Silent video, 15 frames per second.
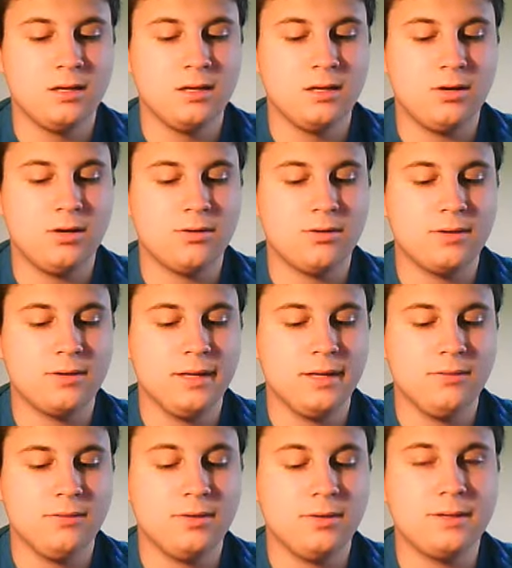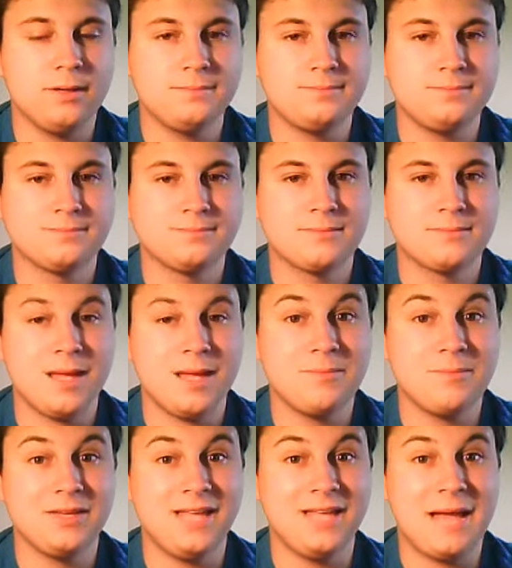alright, well, I'm
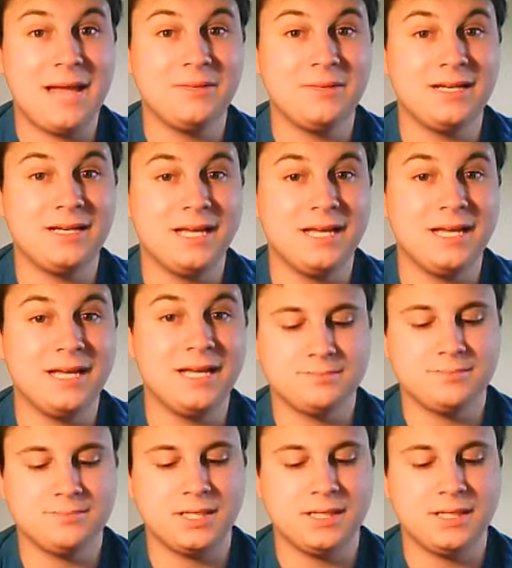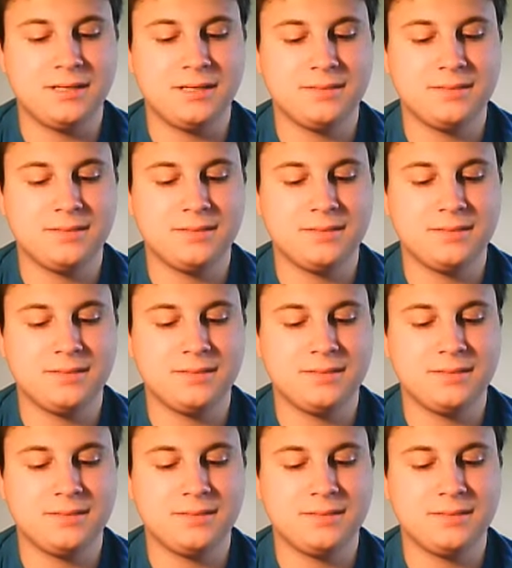really happy today, but